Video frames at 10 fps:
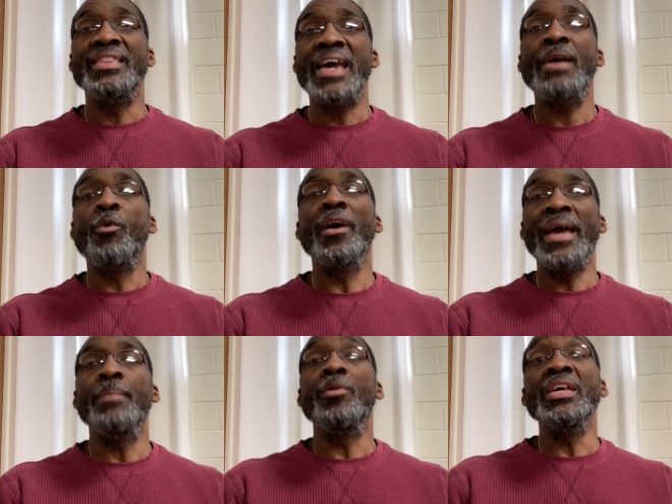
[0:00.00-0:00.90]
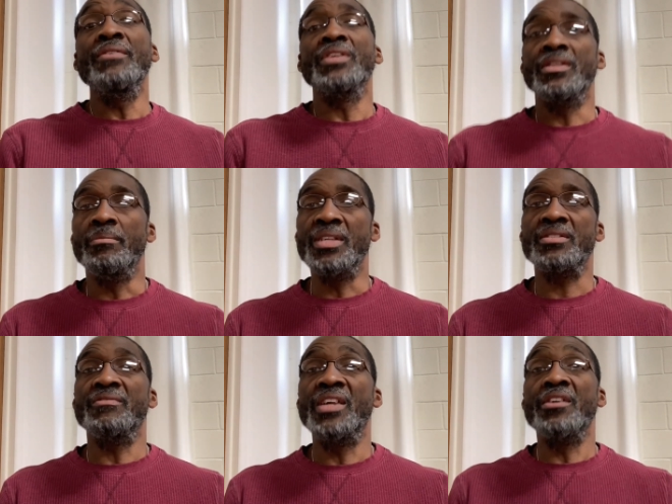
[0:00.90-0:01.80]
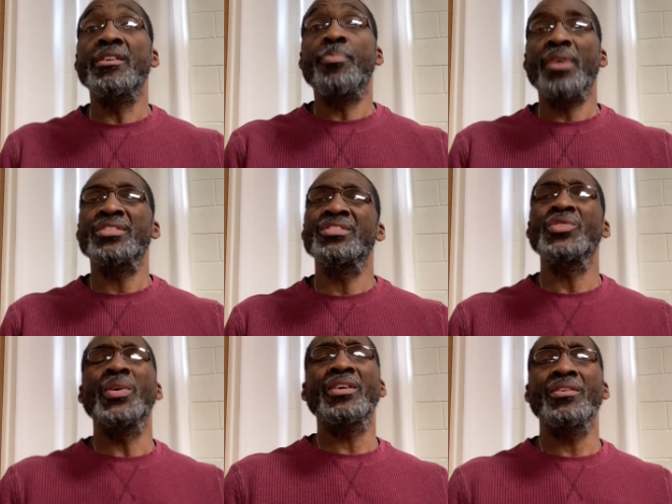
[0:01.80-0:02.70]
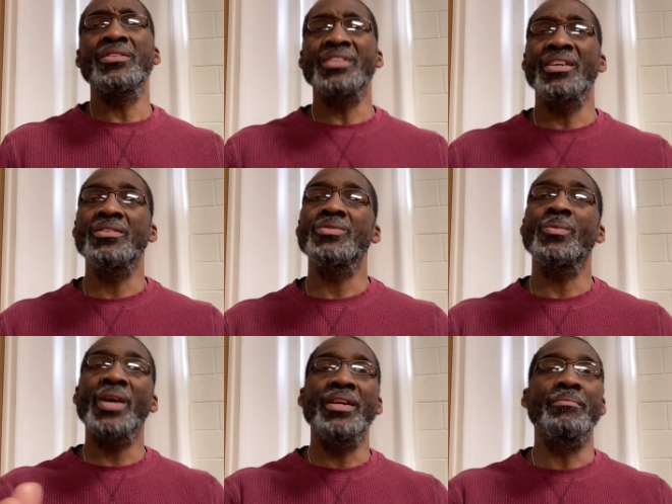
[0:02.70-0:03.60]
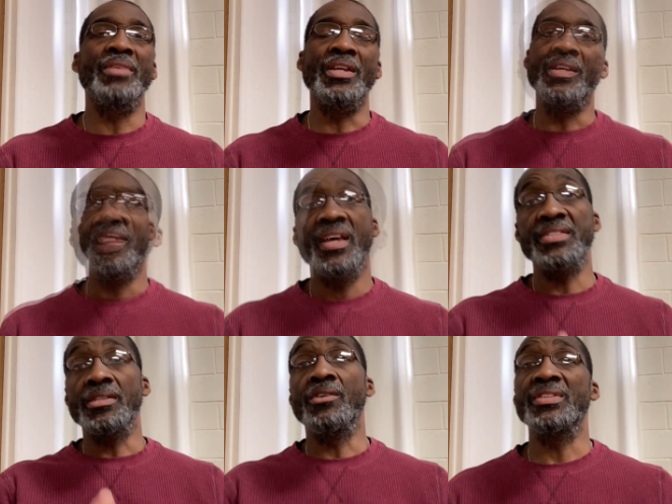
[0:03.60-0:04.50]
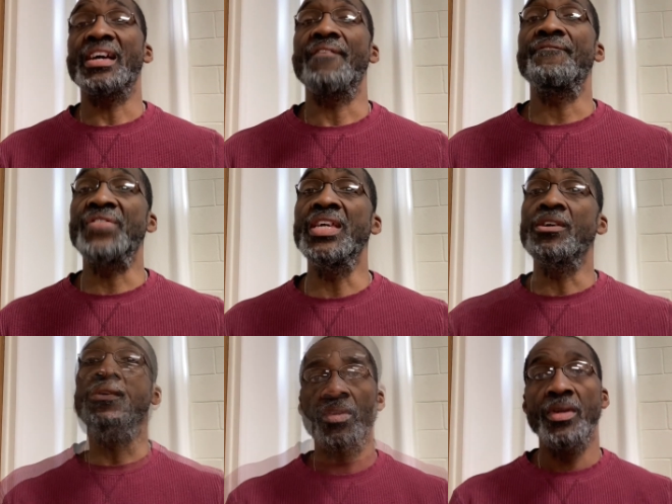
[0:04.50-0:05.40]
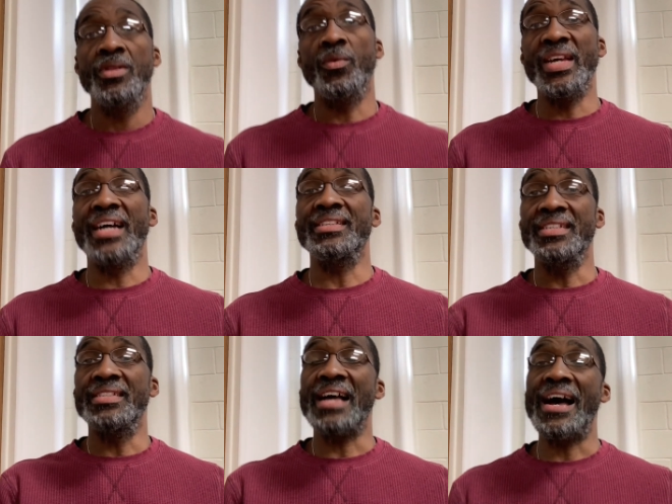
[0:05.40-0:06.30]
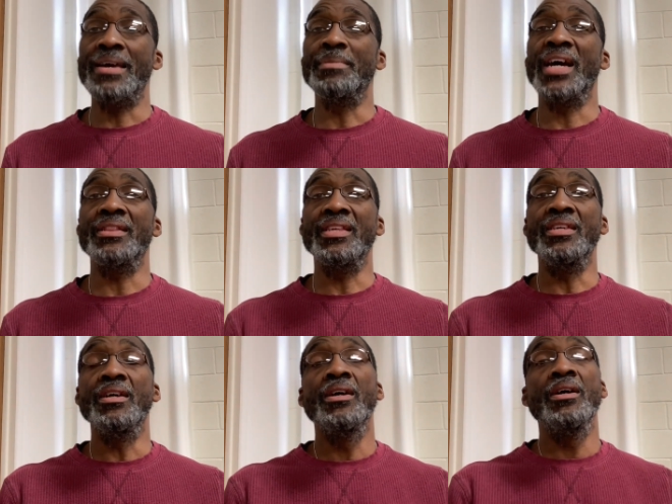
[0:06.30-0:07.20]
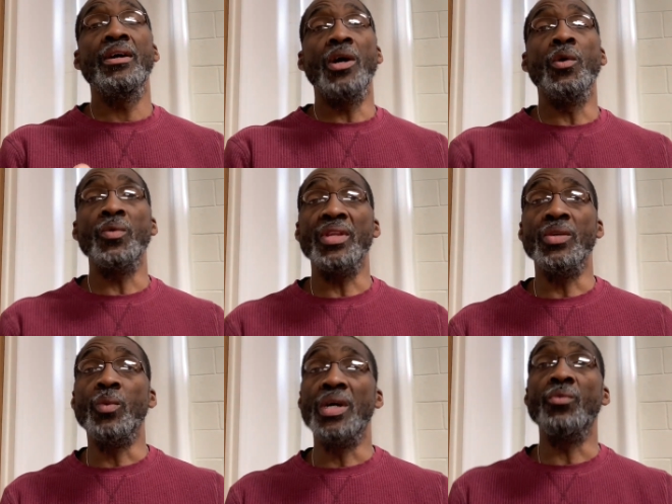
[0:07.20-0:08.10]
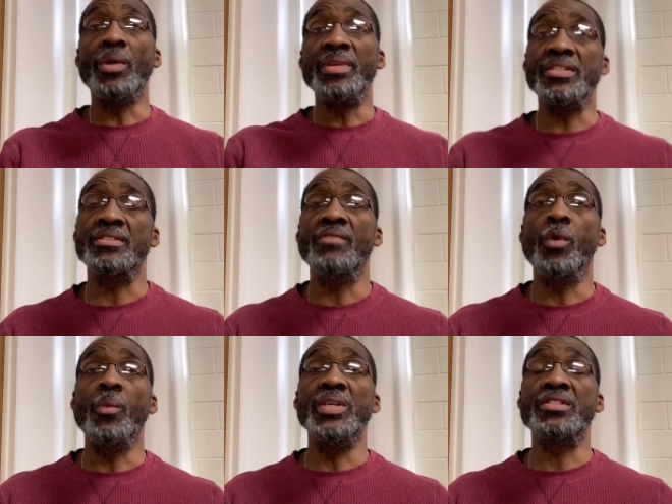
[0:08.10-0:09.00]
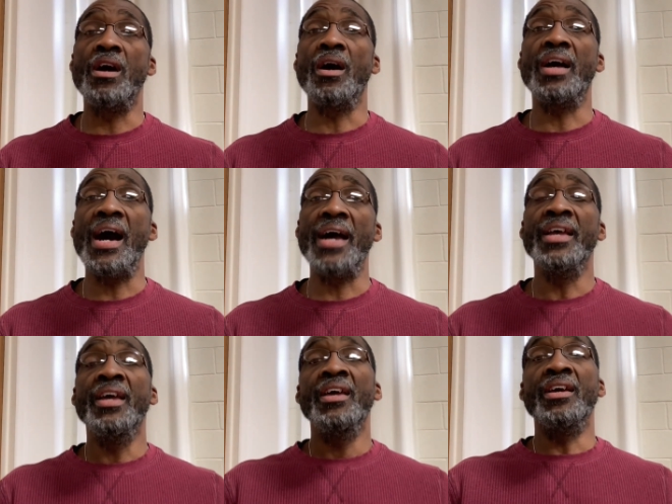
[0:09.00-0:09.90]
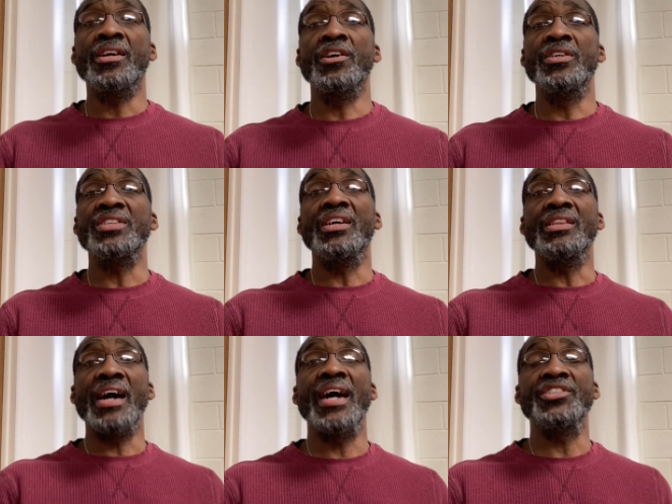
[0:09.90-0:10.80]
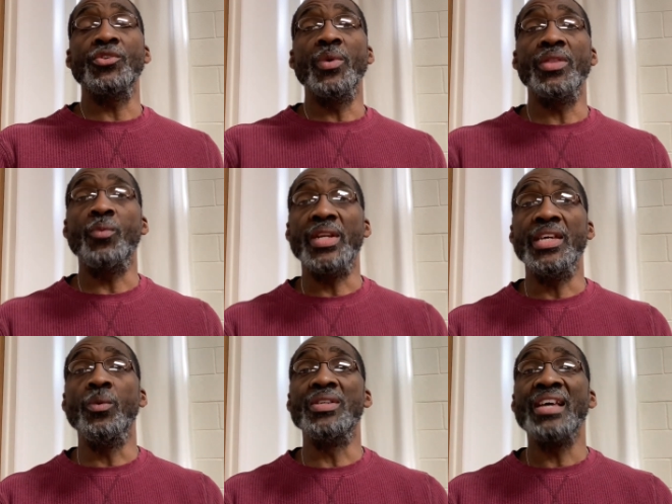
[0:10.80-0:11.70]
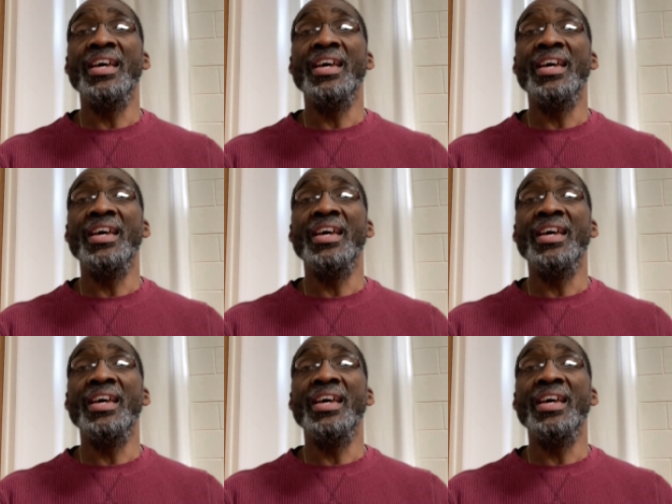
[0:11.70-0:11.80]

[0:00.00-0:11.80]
they were able, even in the midst of their depression, to encourage others, wait a minute, as alone as I feel, the reality is I am not the only one. Reminiscent of what we saw God encourage Elijah with when he was